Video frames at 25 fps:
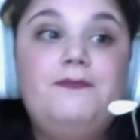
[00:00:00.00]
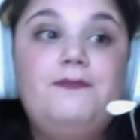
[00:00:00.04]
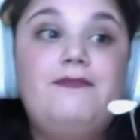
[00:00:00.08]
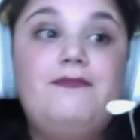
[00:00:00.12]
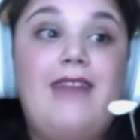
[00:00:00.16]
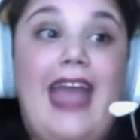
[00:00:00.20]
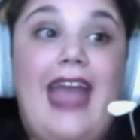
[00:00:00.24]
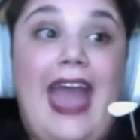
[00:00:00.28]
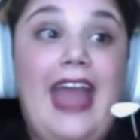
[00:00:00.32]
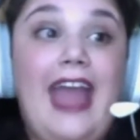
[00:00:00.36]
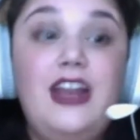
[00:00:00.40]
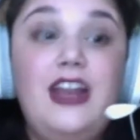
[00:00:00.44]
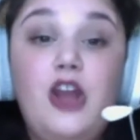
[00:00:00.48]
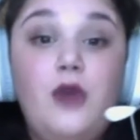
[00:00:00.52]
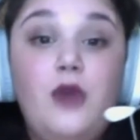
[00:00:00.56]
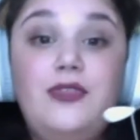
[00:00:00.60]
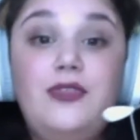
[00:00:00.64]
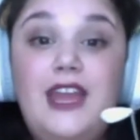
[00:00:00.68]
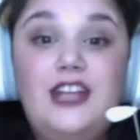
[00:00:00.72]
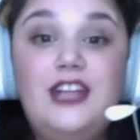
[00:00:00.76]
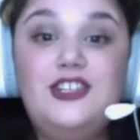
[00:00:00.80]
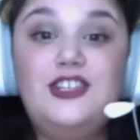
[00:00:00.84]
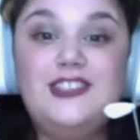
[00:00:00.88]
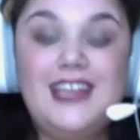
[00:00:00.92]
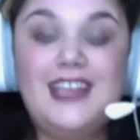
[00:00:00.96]
And no,
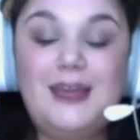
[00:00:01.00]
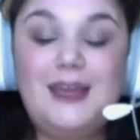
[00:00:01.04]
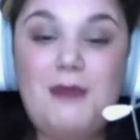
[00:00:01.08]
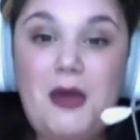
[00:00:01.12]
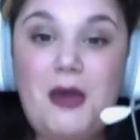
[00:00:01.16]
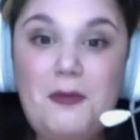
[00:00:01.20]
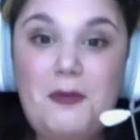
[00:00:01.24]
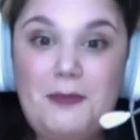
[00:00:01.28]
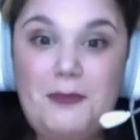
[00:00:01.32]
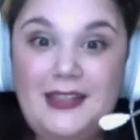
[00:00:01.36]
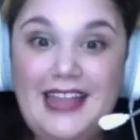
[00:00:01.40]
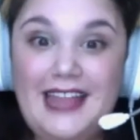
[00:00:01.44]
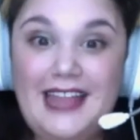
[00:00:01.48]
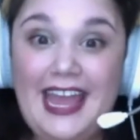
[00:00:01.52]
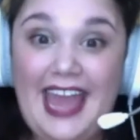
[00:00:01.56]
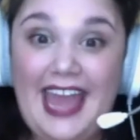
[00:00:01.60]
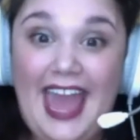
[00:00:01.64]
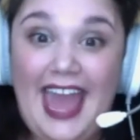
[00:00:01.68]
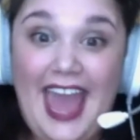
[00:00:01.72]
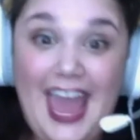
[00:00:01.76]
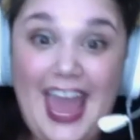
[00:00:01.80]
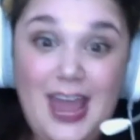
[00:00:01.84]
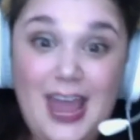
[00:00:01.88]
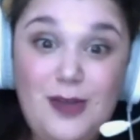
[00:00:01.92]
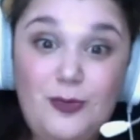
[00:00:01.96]
they just emailed me like,
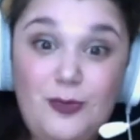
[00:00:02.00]
hey,